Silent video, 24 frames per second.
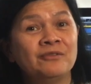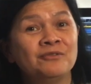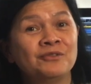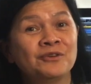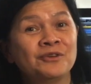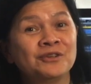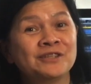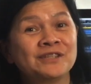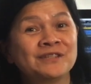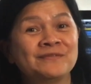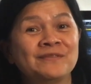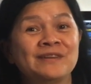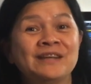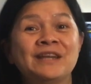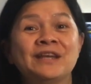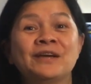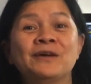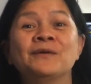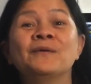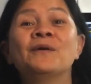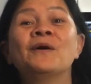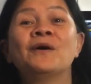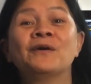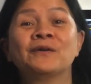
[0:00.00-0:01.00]
first
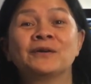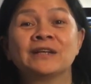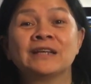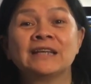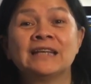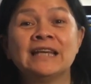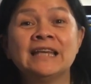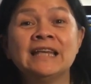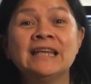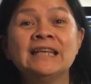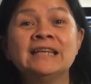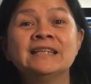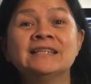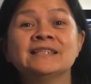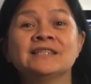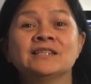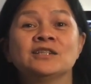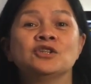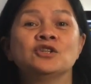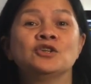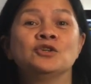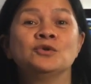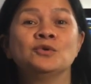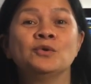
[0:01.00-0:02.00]
video on keys
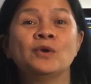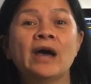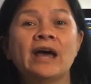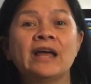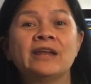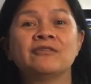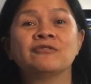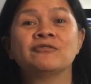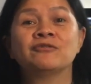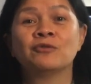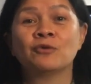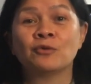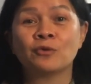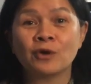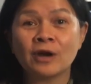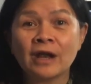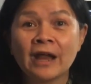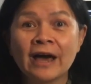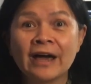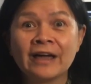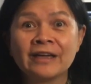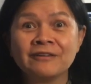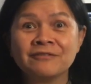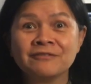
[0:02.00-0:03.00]
to and for
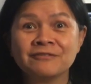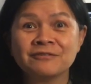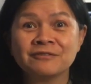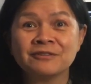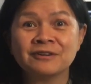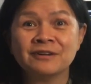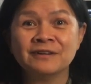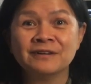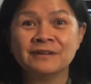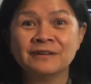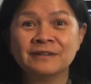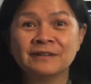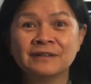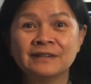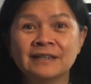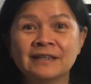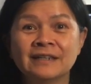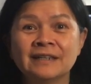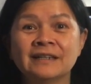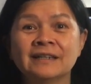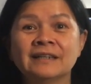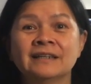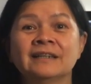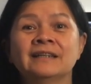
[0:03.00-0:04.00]
life.
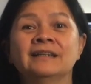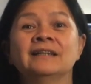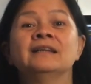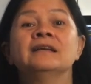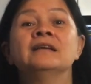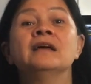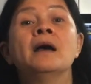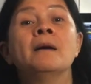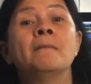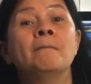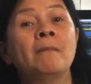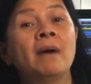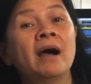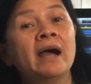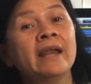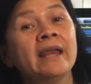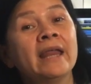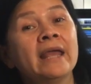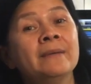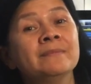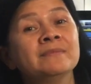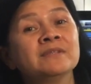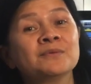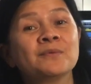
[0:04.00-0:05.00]
My
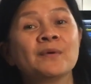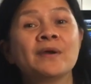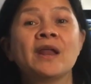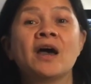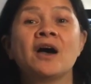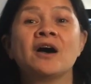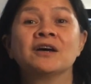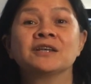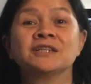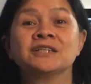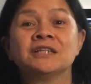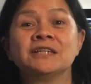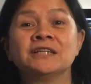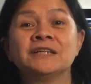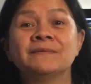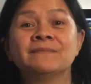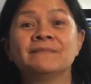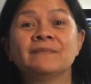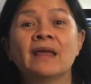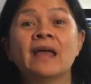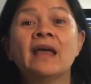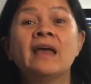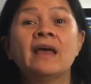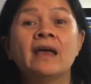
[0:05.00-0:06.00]
name's Renate
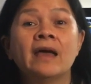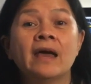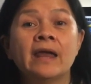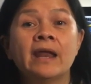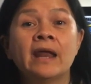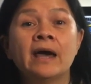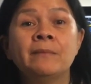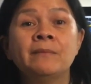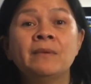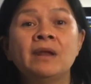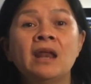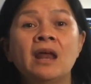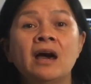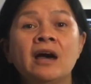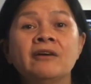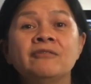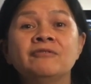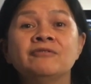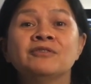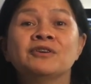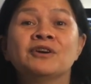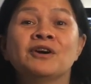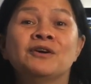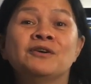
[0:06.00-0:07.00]
and I'm a
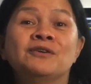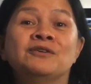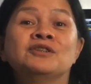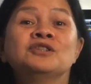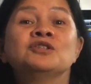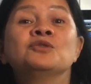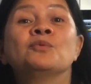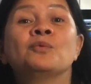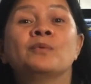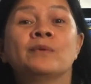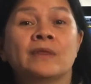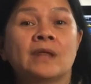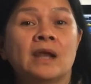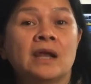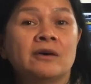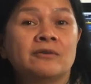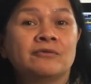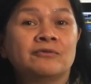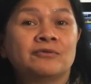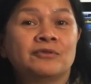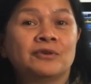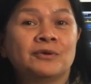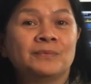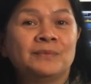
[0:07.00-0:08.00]
life coach with a
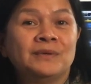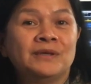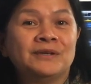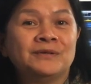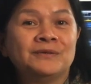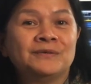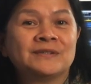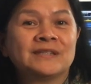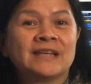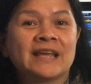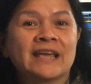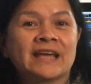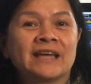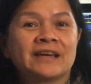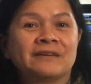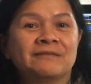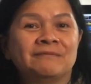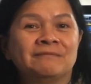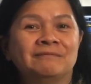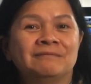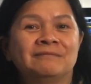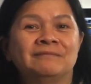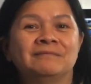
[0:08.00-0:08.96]
love for music.